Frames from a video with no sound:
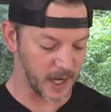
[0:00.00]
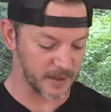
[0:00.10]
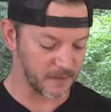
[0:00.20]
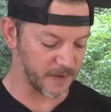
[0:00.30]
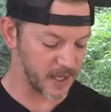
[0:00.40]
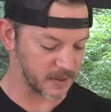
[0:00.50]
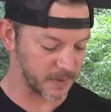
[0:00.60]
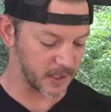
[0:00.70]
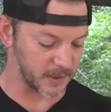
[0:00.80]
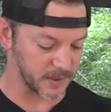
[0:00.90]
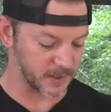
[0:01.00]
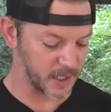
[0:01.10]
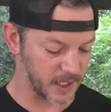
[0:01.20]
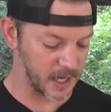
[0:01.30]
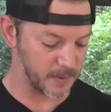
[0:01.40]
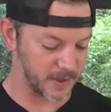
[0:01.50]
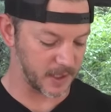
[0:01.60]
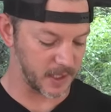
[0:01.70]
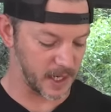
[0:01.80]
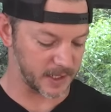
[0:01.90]
got the vest, but it also said it came with
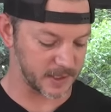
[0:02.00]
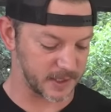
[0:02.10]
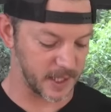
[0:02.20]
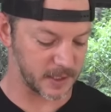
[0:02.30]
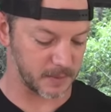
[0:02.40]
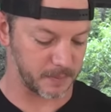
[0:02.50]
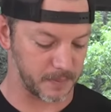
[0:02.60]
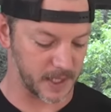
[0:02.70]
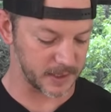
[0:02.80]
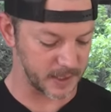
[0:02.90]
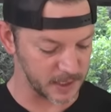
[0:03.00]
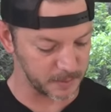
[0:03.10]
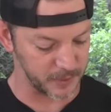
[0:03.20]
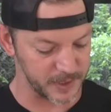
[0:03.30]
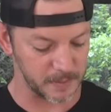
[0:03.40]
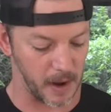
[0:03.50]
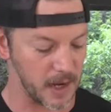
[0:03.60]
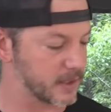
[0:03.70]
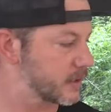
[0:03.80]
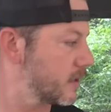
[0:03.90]
an accessories
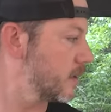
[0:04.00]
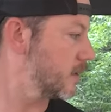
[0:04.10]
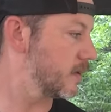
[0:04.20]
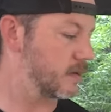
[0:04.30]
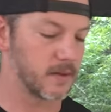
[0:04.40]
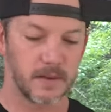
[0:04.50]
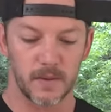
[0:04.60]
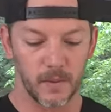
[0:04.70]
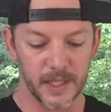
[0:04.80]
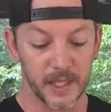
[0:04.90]
box. We